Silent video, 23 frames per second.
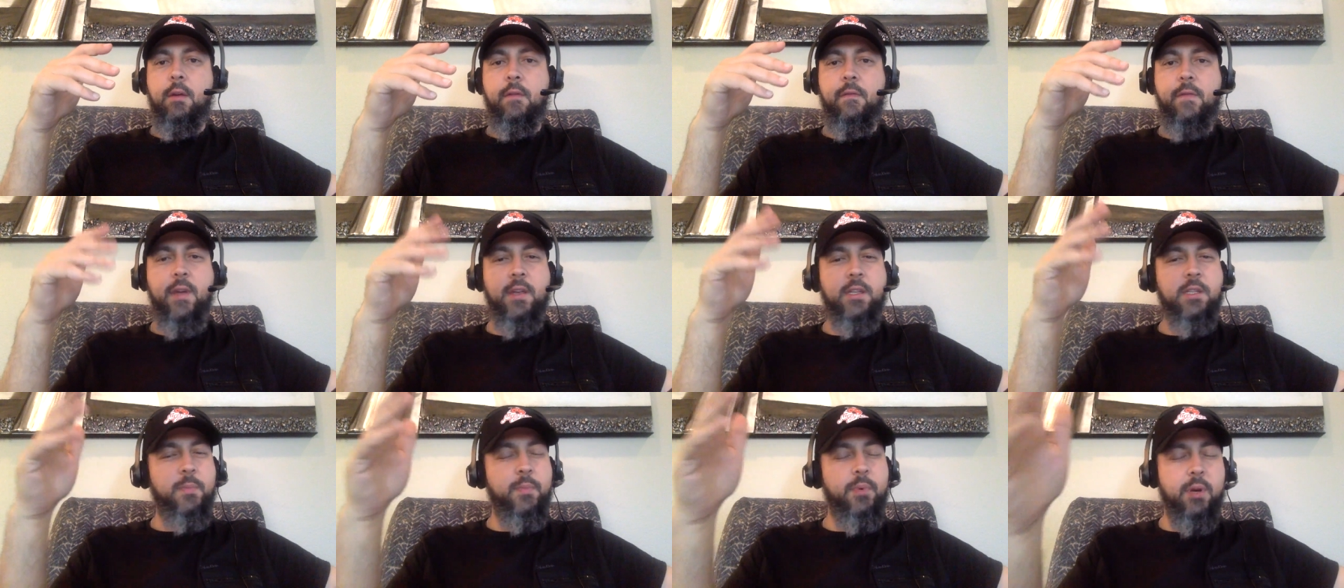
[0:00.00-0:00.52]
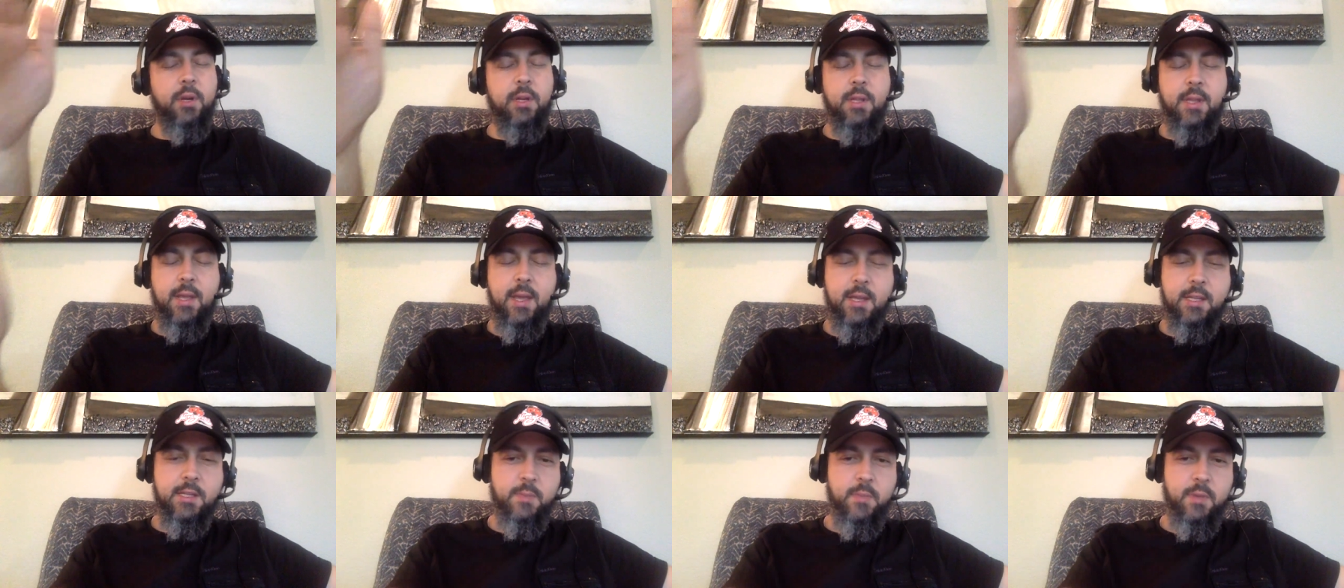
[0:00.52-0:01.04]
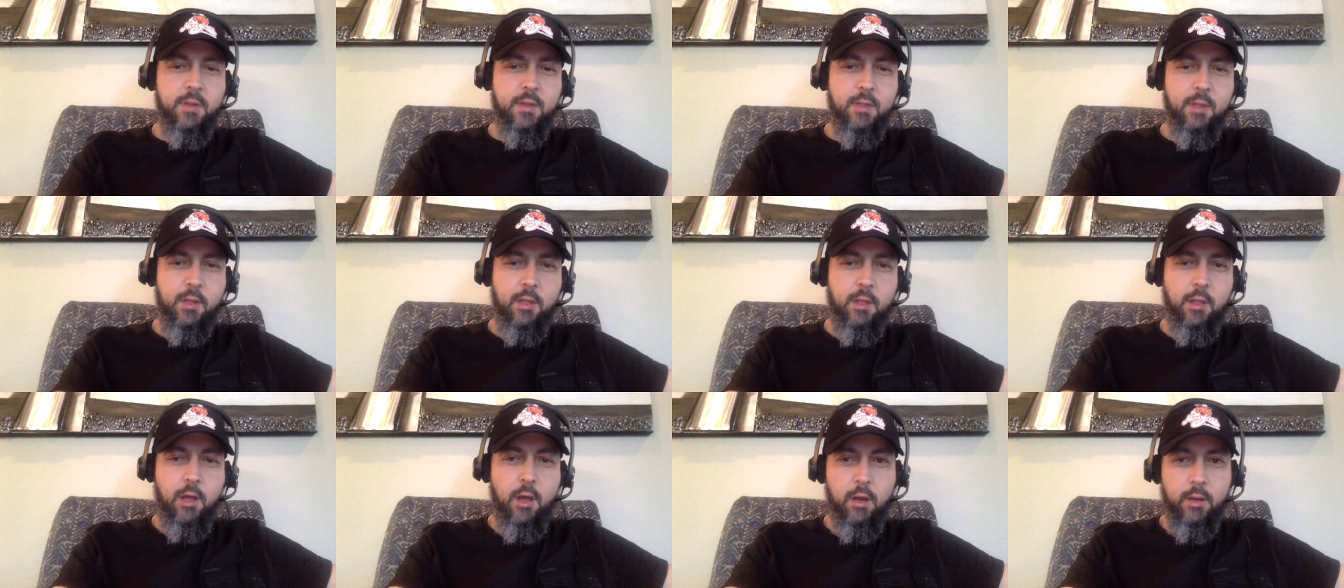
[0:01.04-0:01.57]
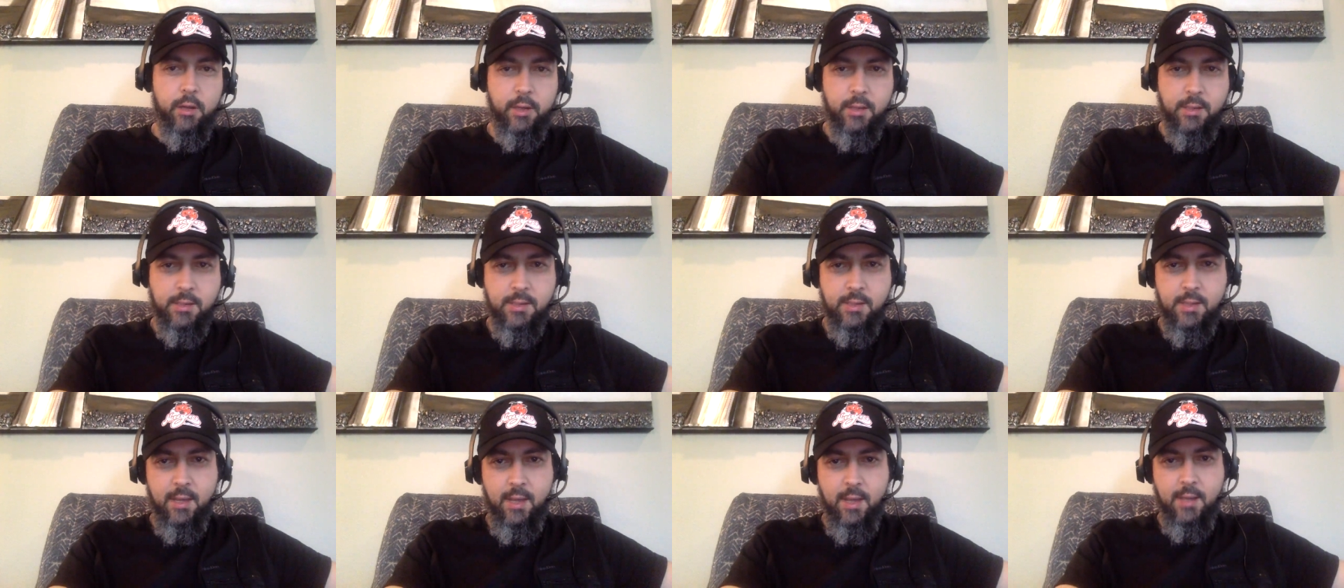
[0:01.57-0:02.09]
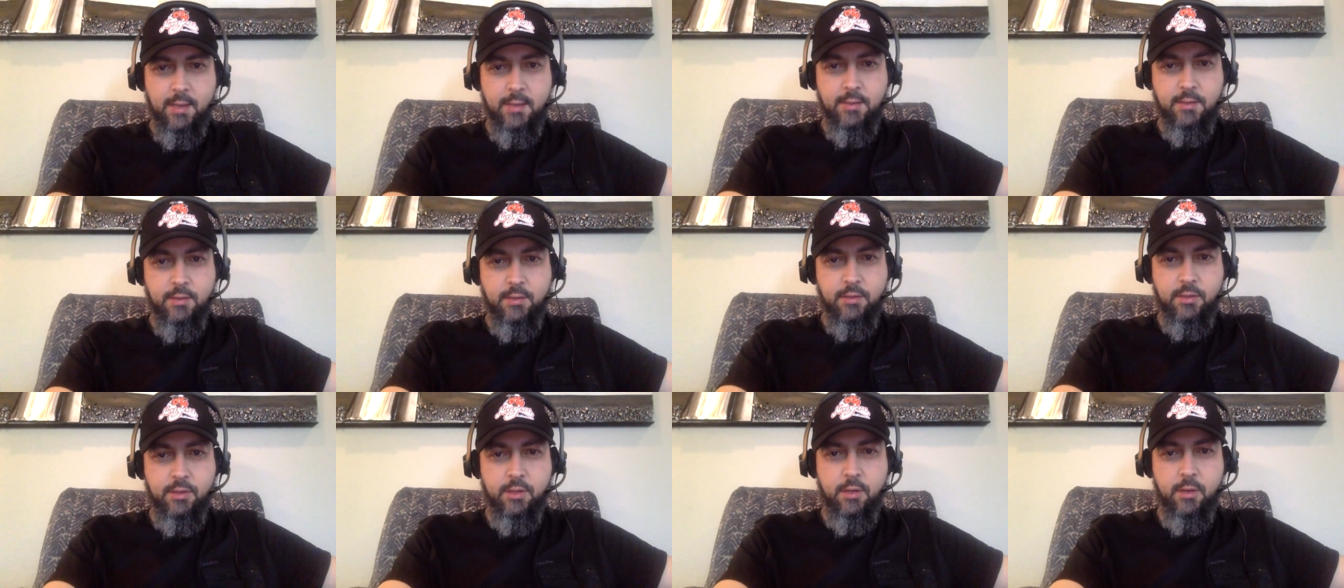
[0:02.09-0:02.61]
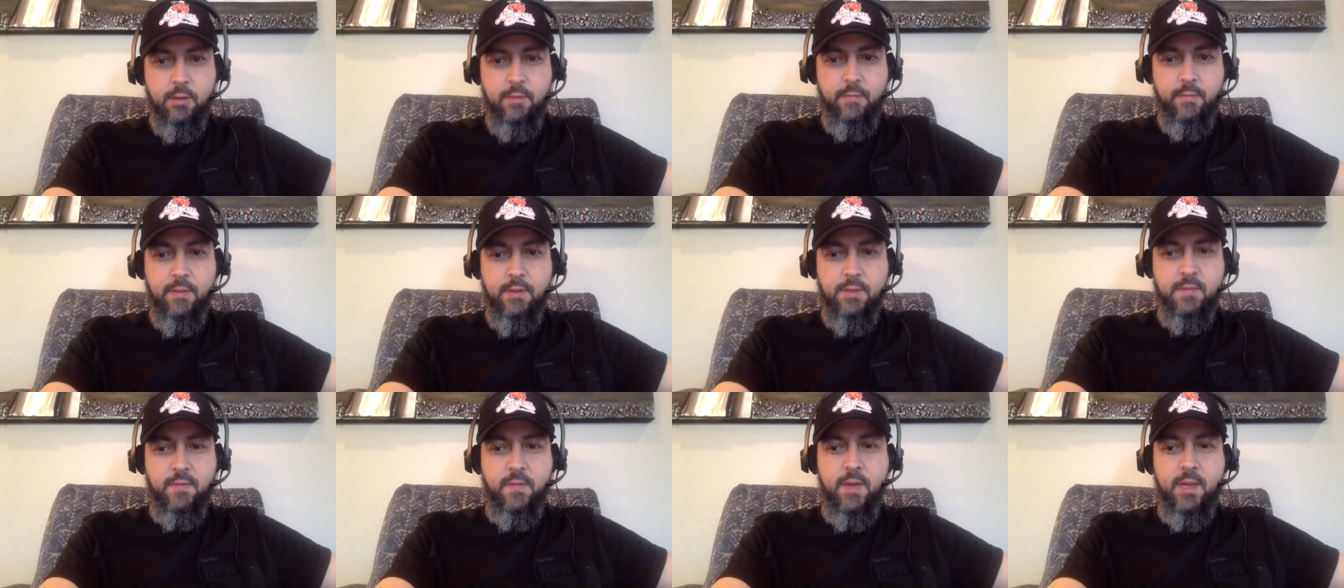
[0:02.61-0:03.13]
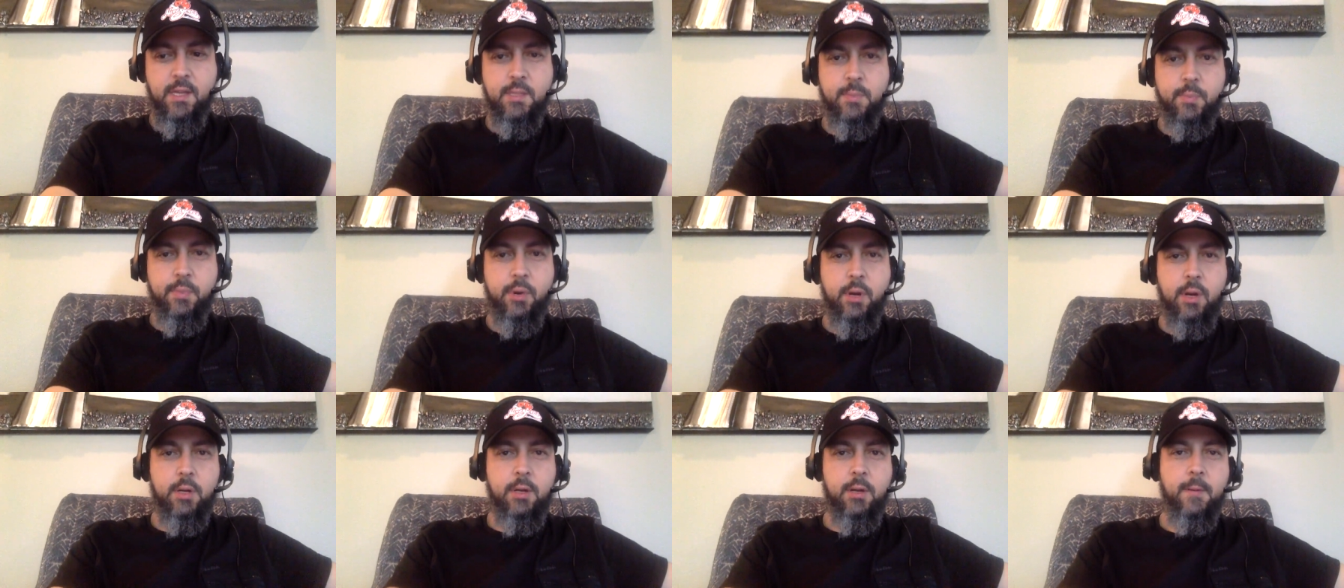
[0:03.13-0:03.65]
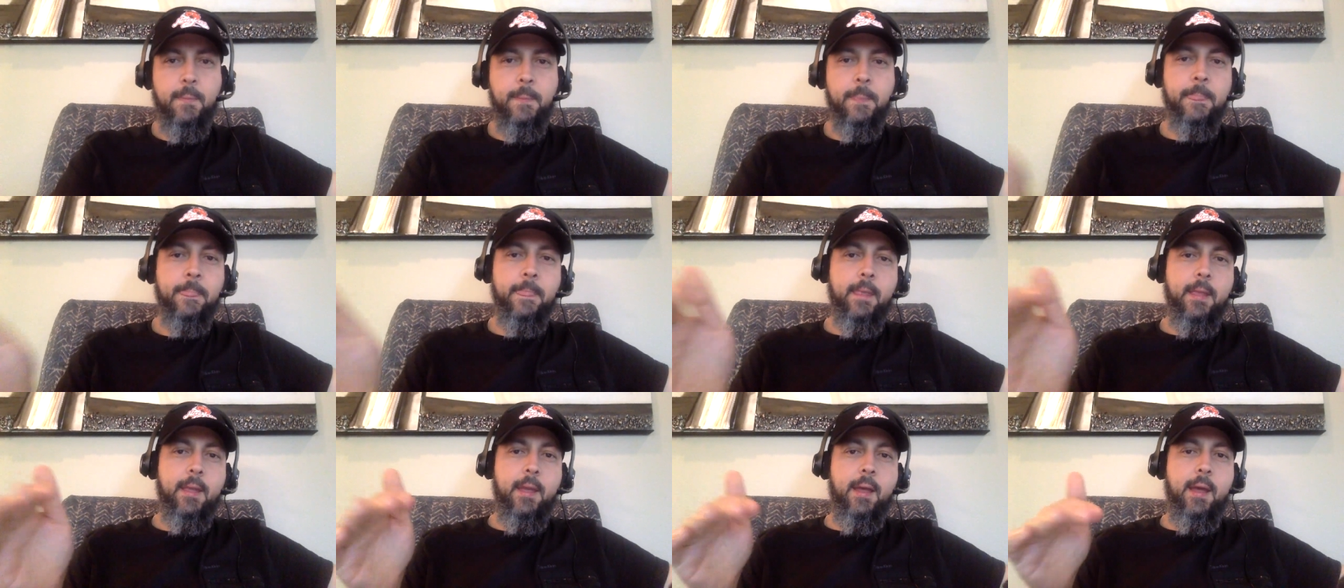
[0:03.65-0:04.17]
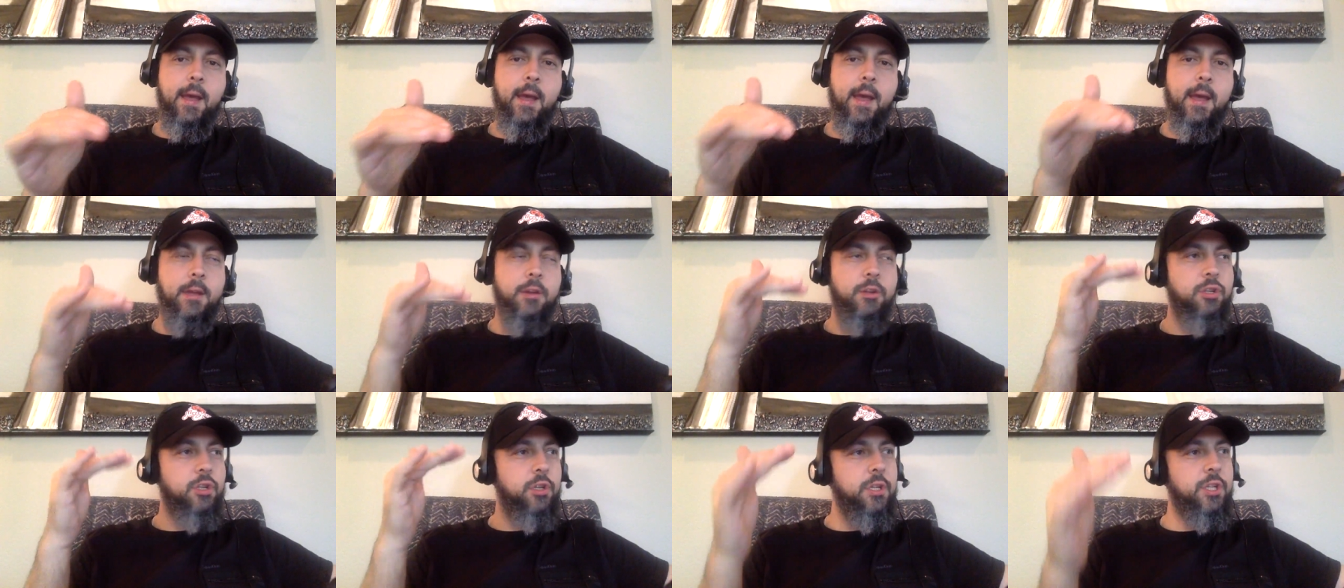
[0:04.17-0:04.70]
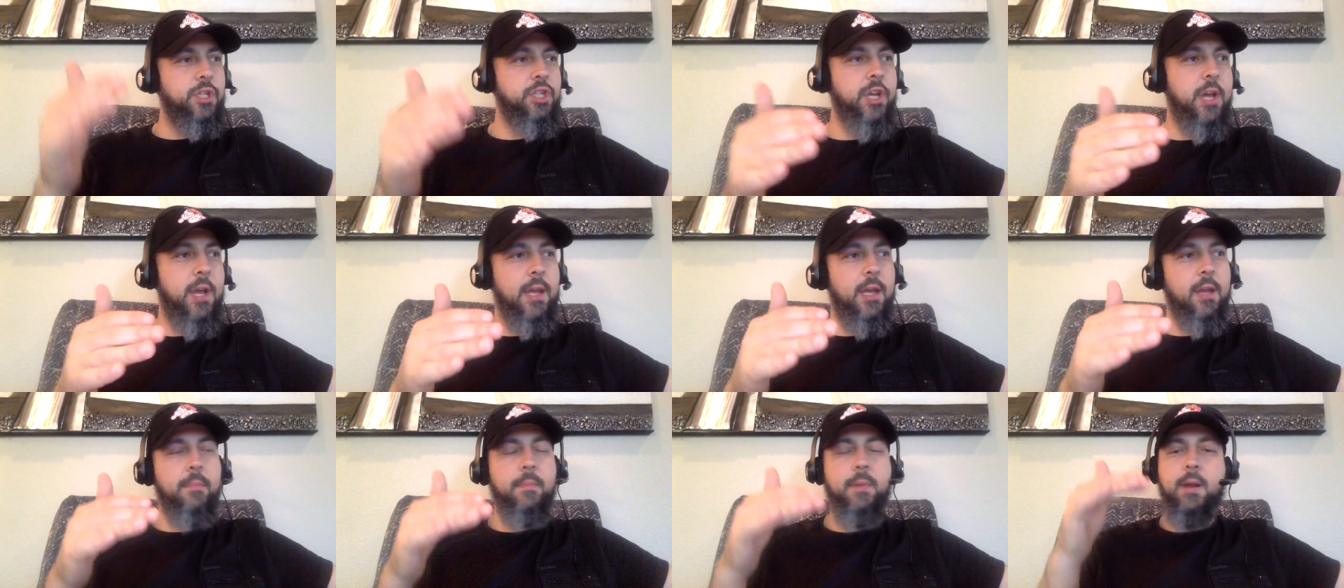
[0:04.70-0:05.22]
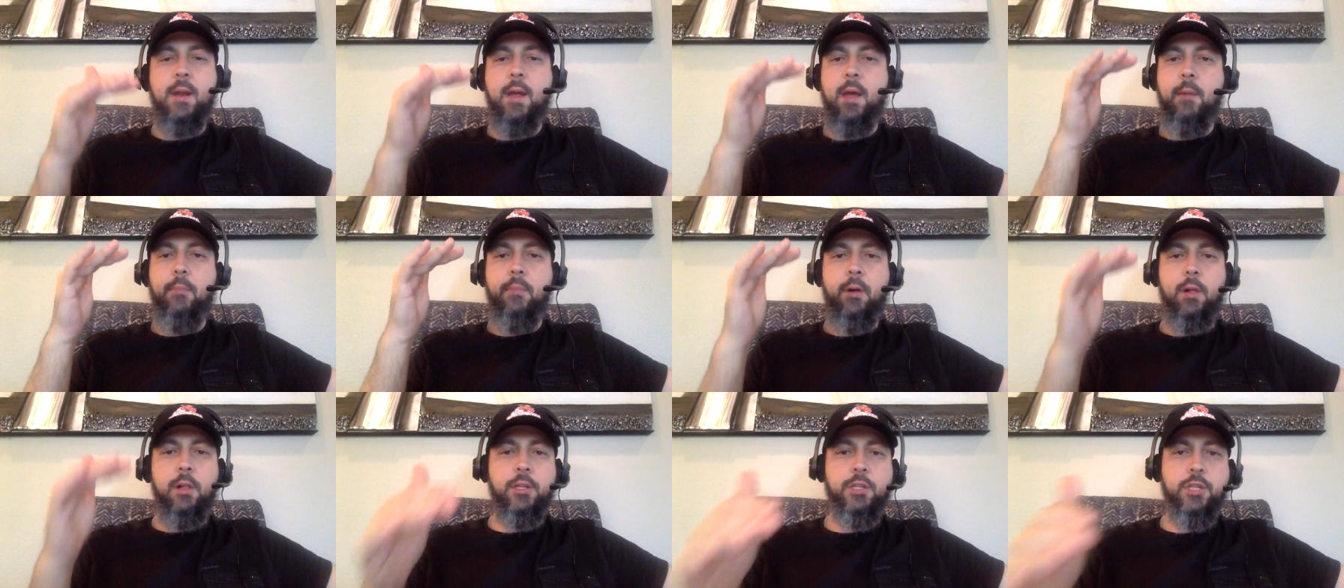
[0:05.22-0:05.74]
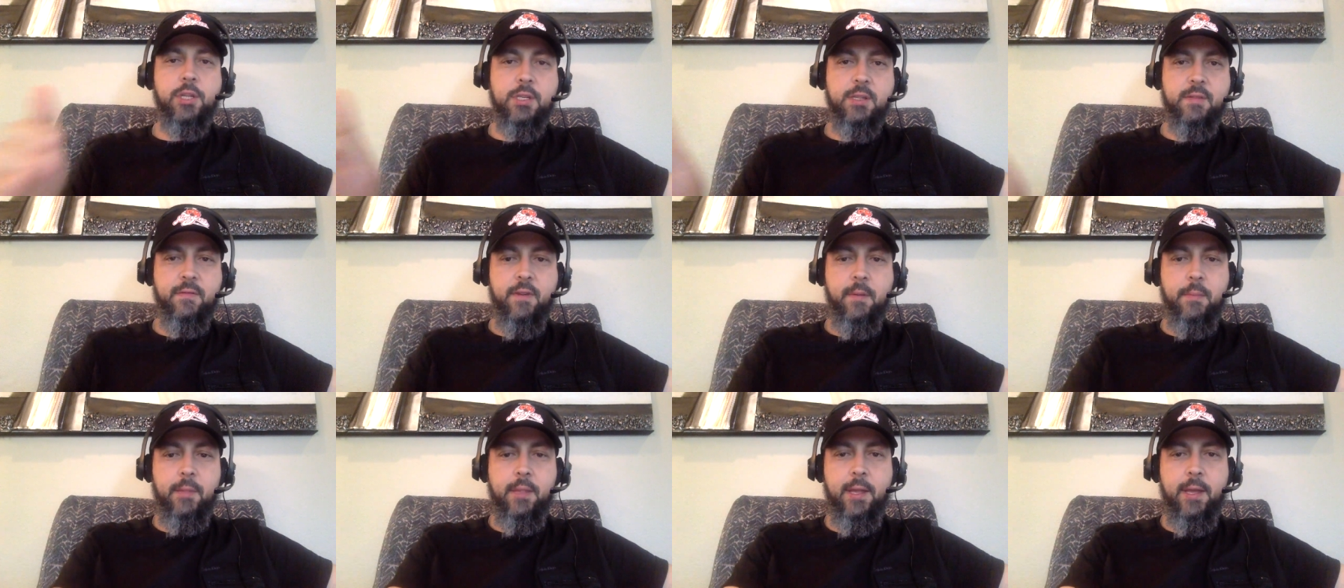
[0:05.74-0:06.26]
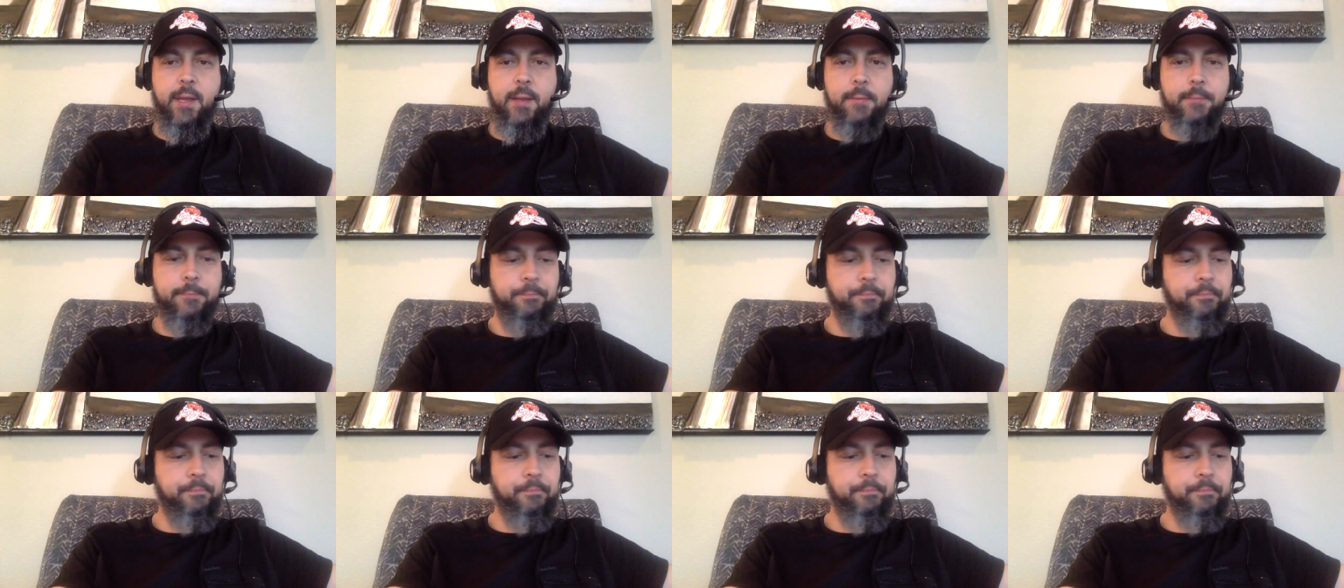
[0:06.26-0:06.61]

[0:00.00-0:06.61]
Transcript: Facebook takes me the longest to answer, so if it's Facebook, I usually check it, but I apologize if I'm late